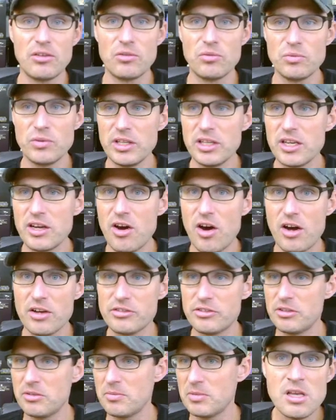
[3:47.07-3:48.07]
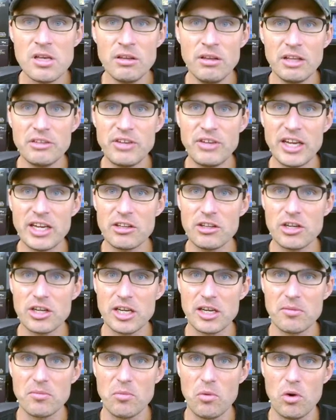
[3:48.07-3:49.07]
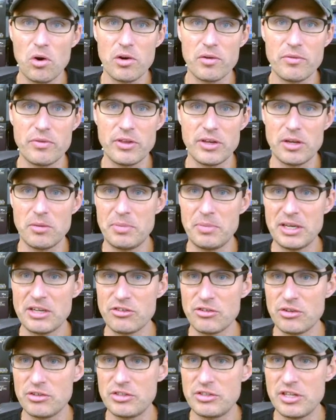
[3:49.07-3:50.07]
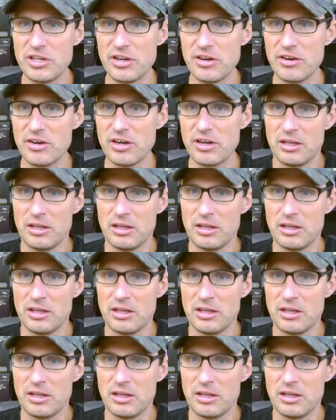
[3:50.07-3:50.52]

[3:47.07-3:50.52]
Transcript: really awesome. Let's take a look at more of the pictures here.